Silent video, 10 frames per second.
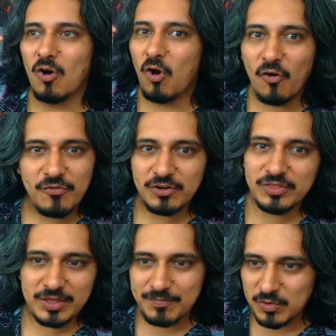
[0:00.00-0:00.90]
over
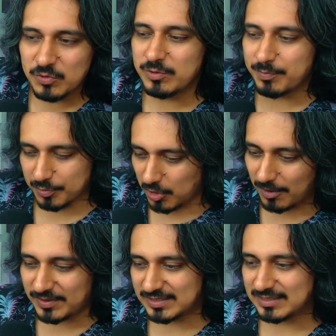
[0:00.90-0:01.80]
the moon
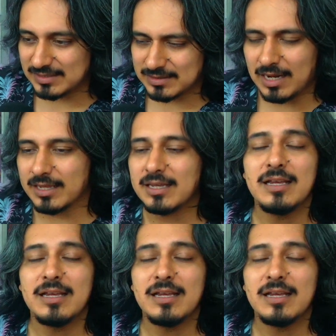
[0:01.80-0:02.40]
promises, like,